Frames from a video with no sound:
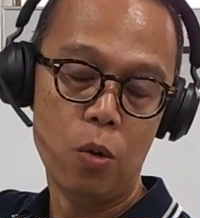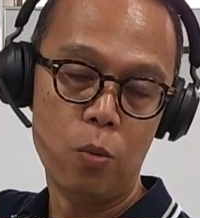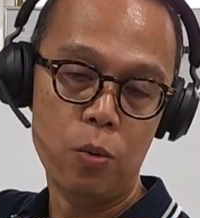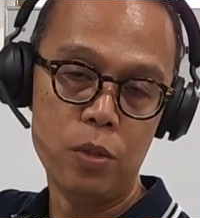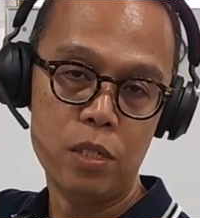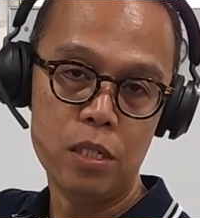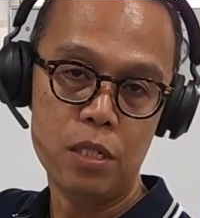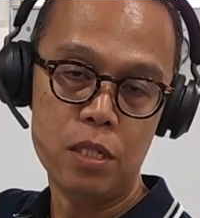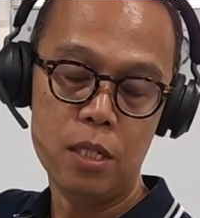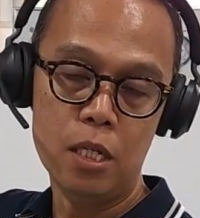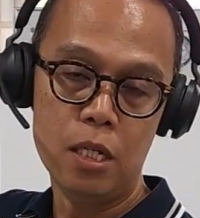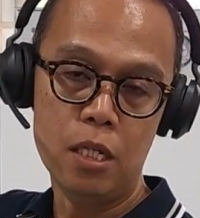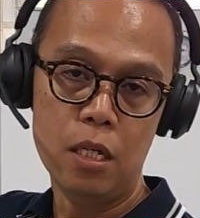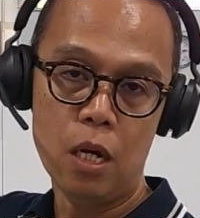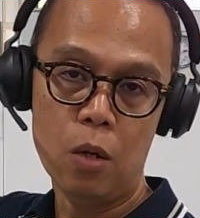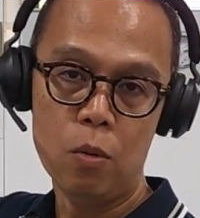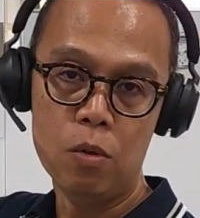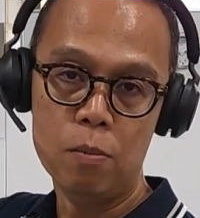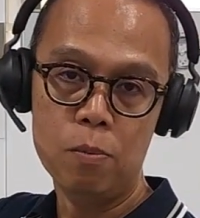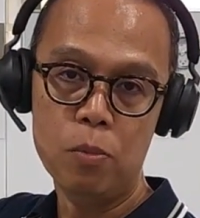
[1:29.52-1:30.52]
which is
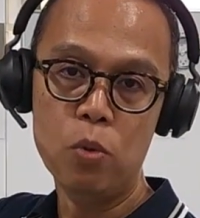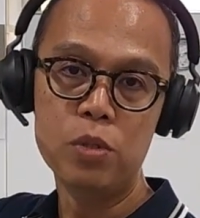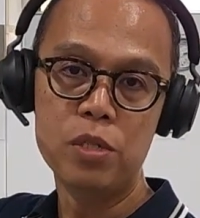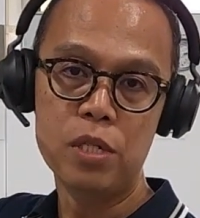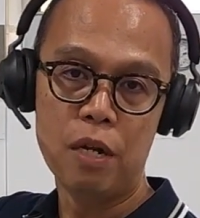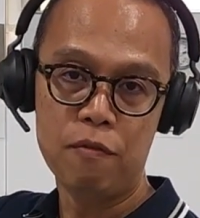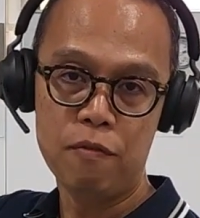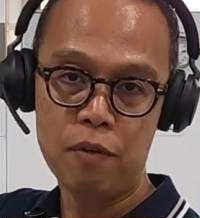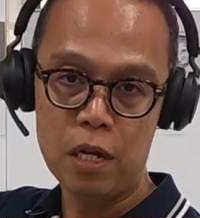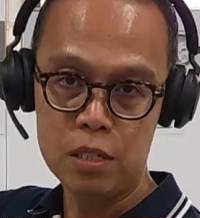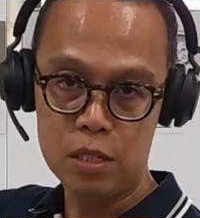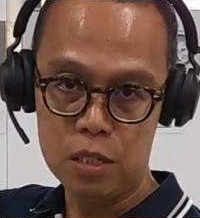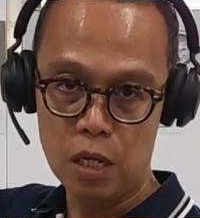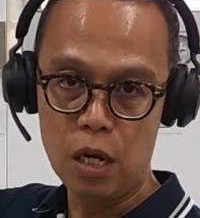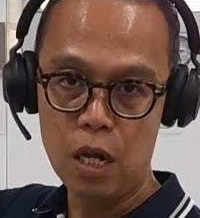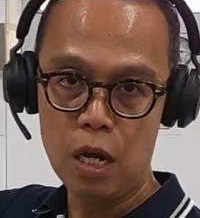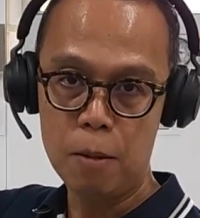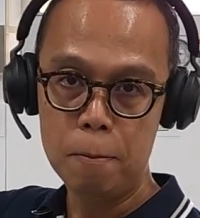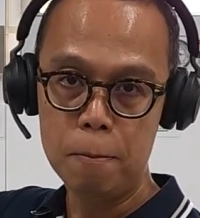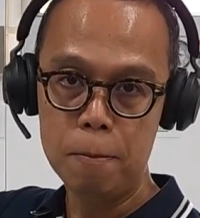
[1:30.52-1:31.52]
our most advanced
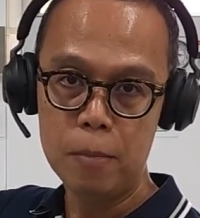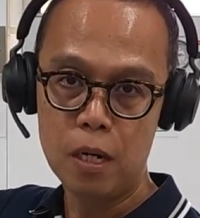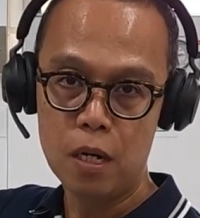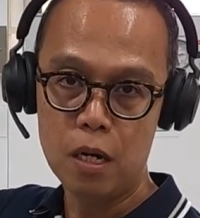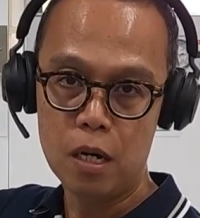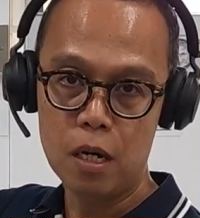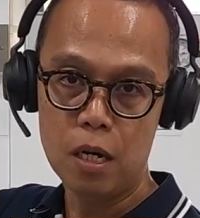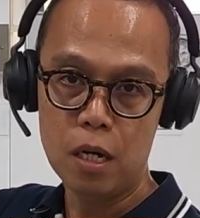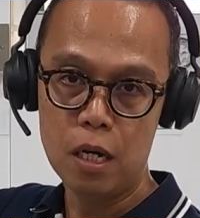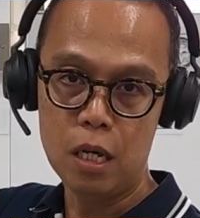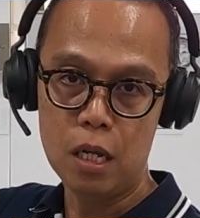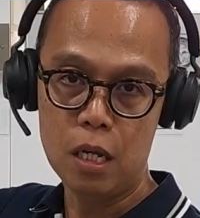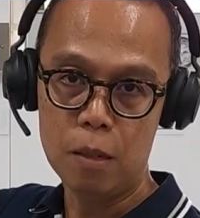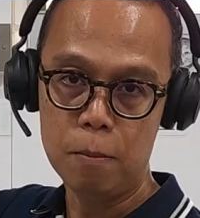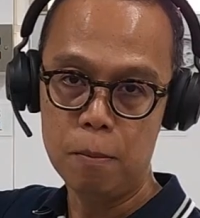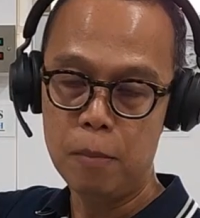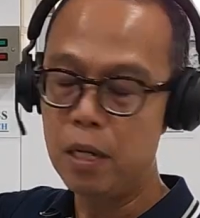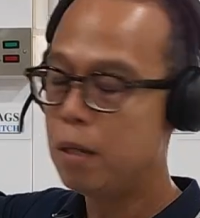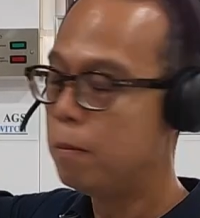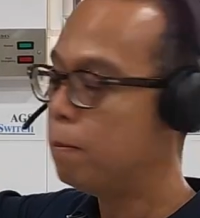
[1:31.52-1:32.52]
alarm
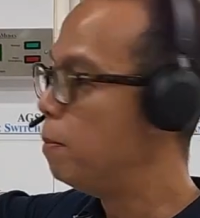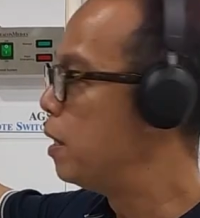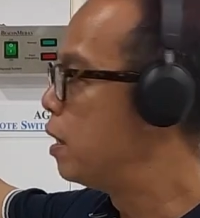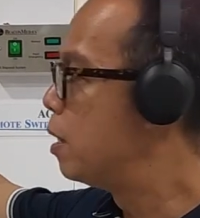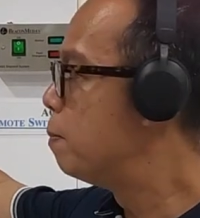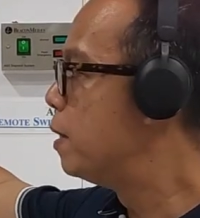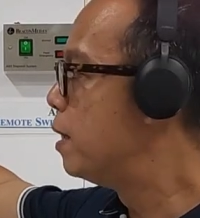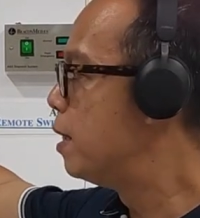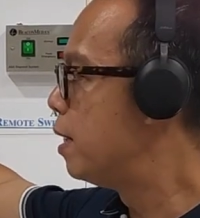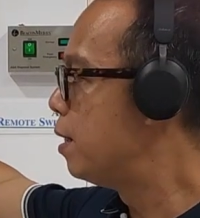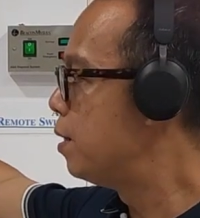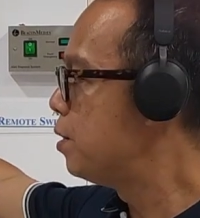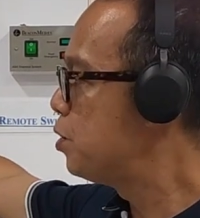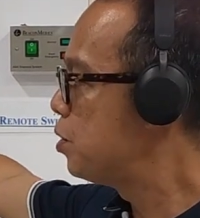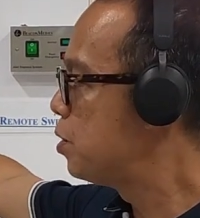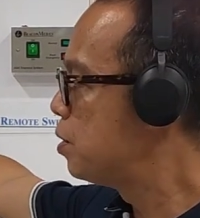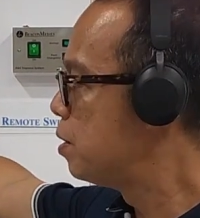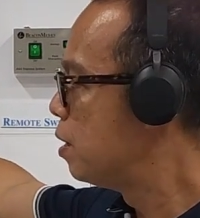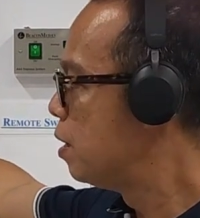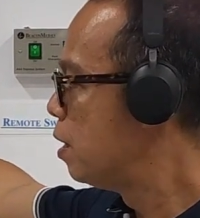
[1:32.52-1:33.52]
in
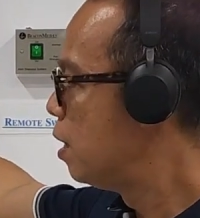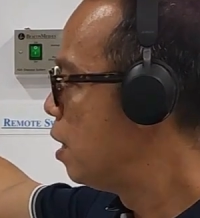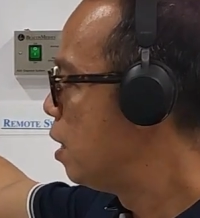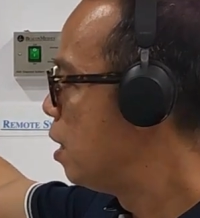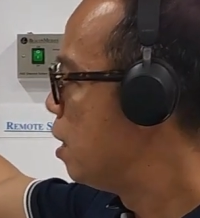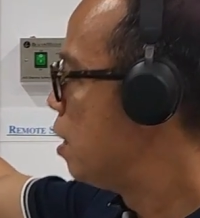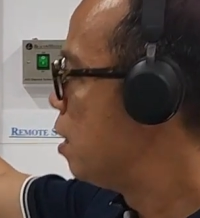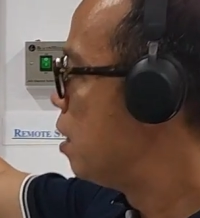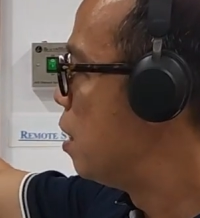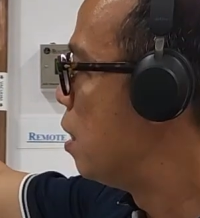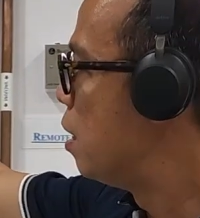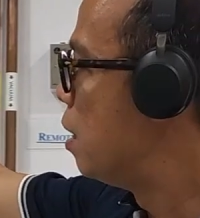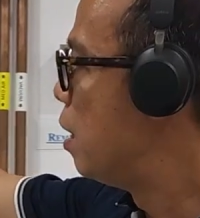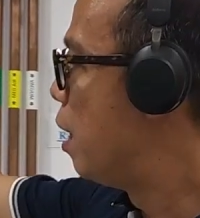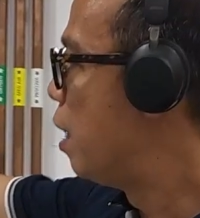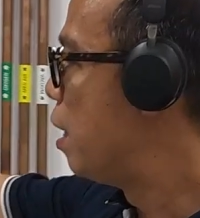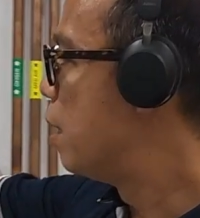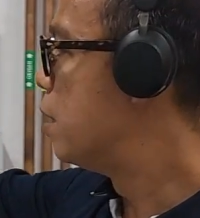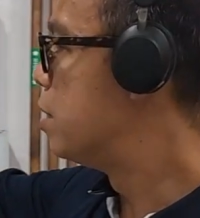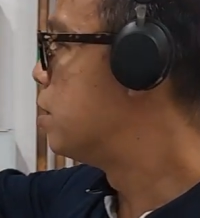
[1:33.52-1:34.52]
BeaconMedaes.
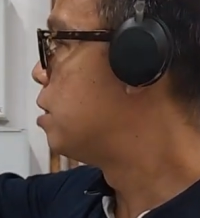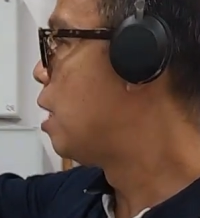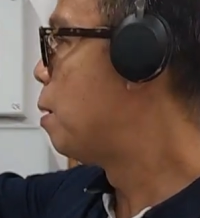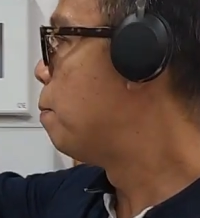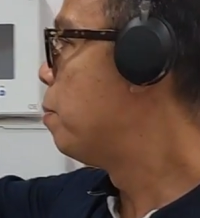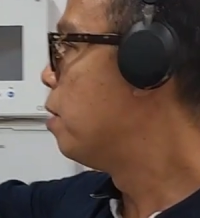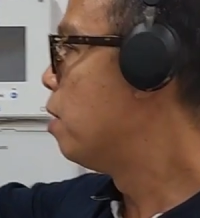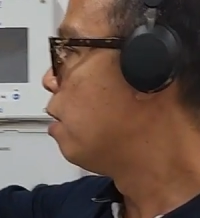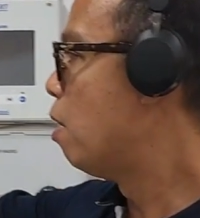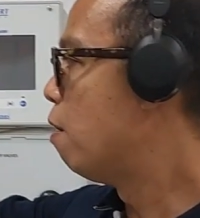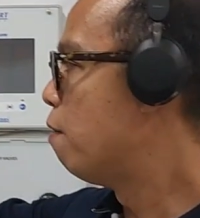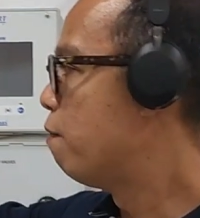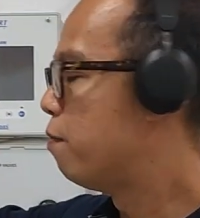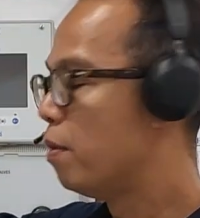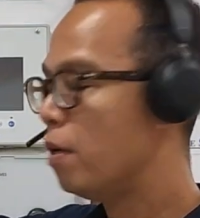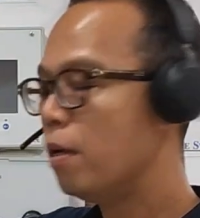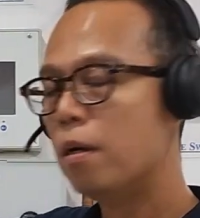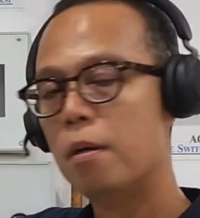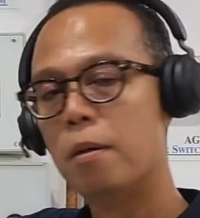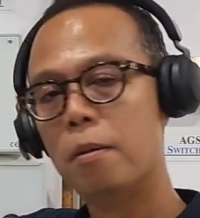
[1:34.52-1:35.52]
A sample
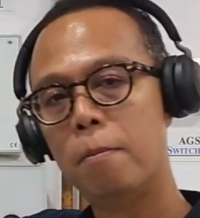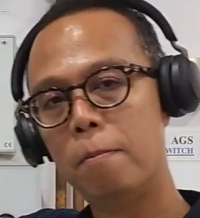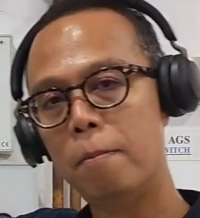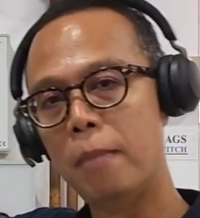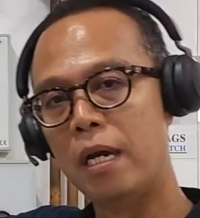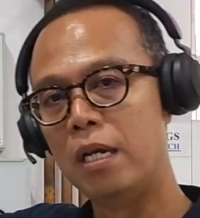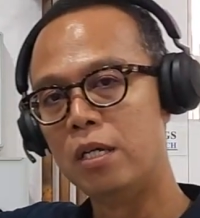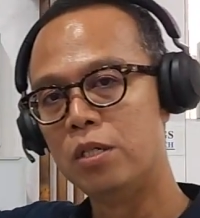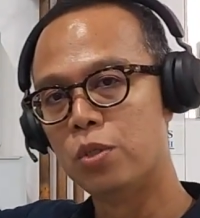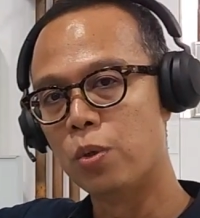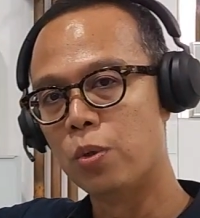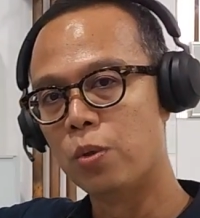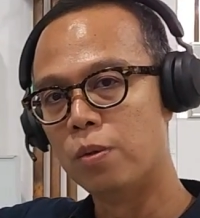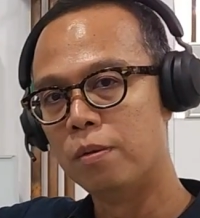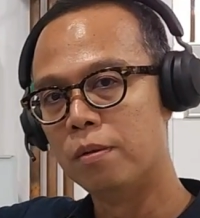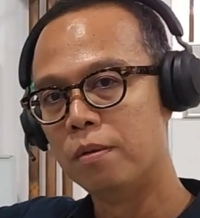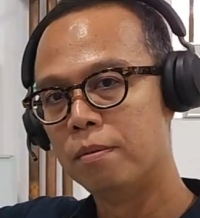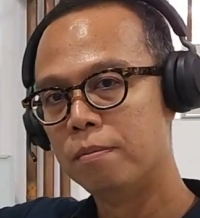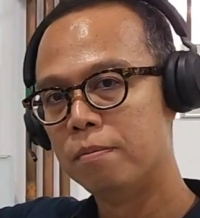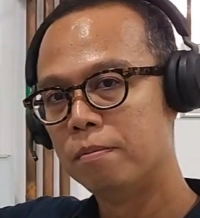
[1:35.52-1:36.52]
of a
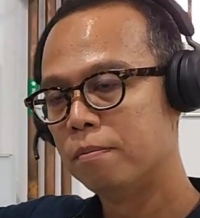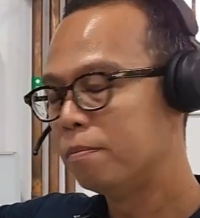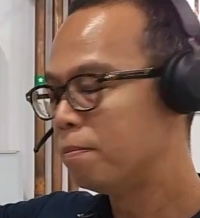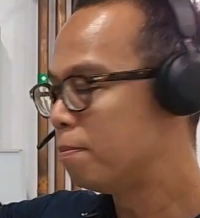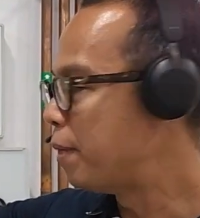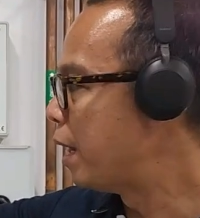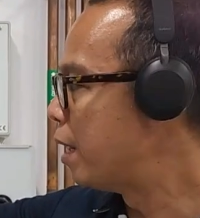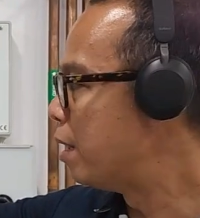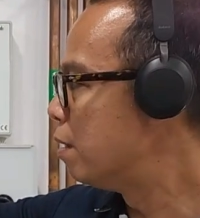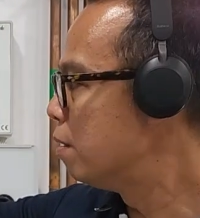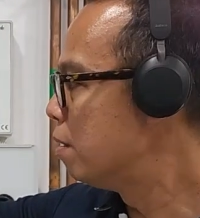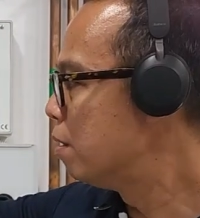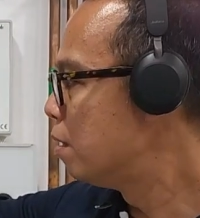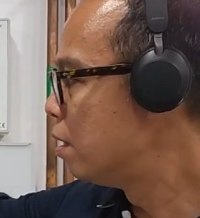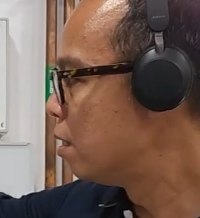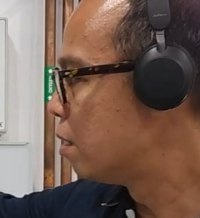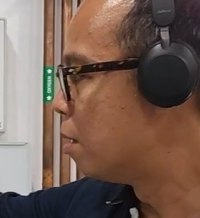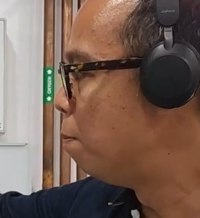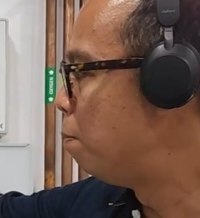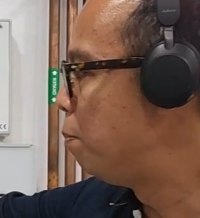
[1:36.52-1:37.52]
MediZone panel,
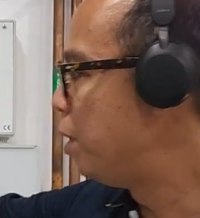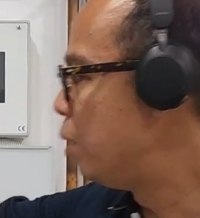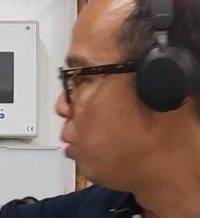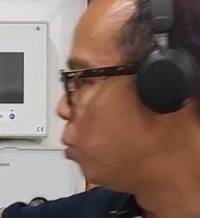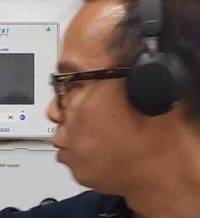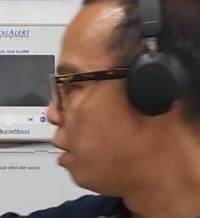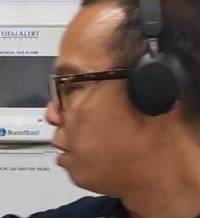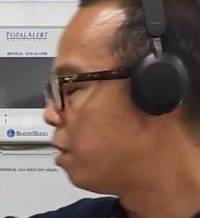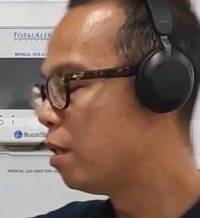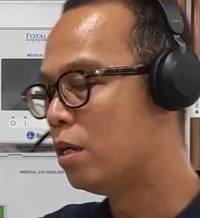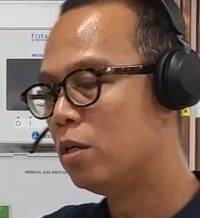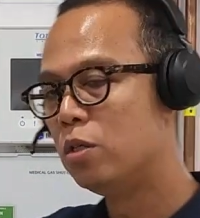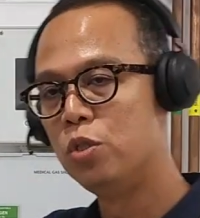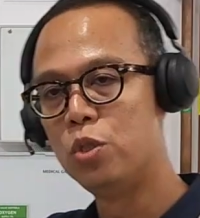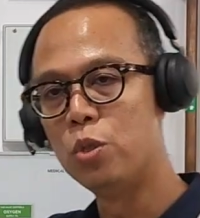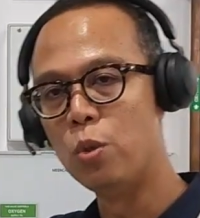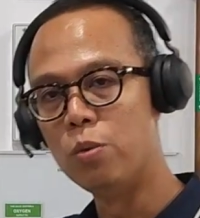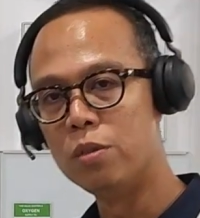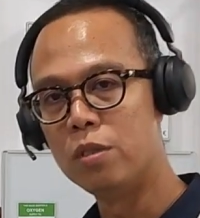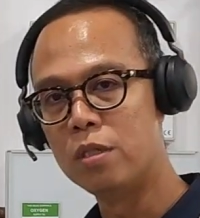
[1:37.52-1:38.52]
complete with
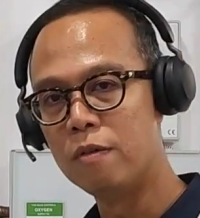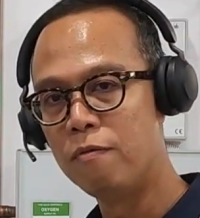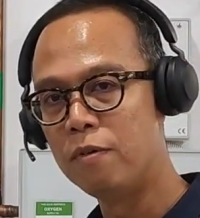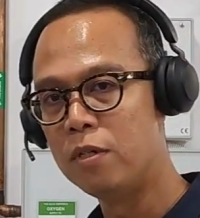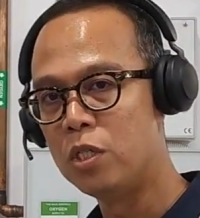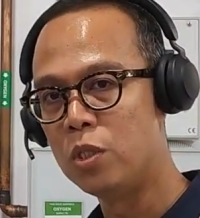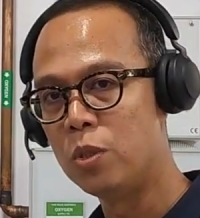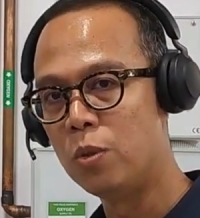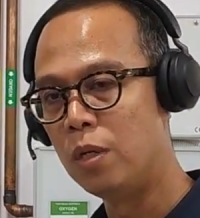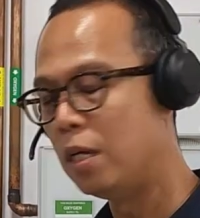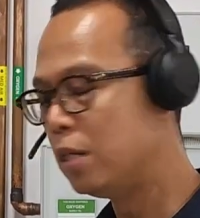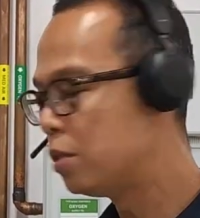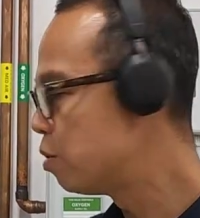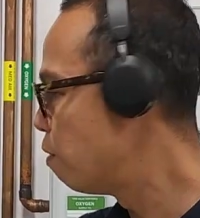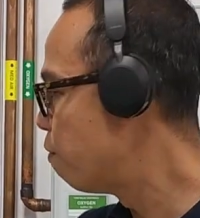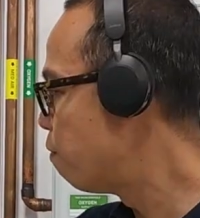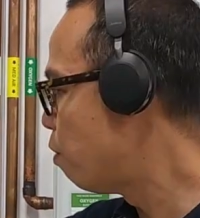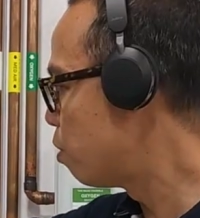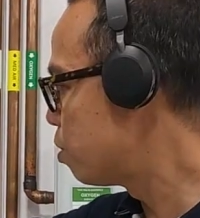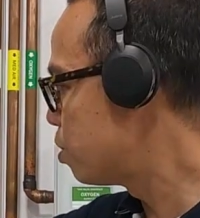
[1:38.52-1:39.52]
zone service
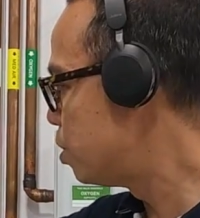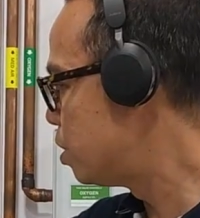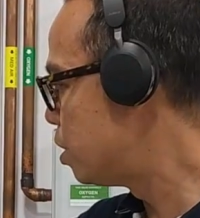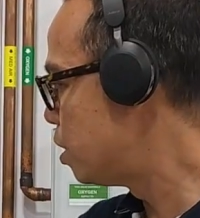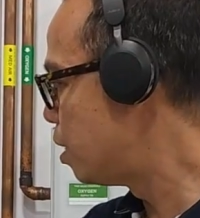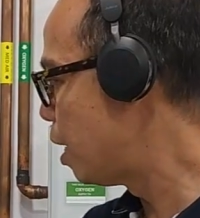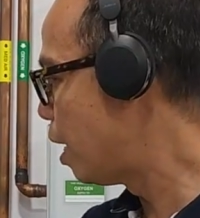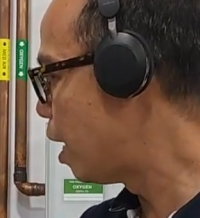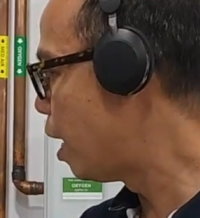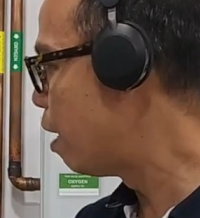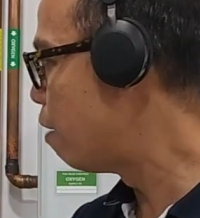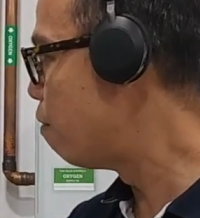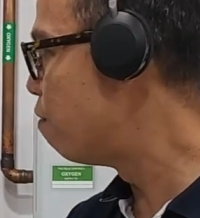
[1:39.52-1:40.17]
units of oxygen, air,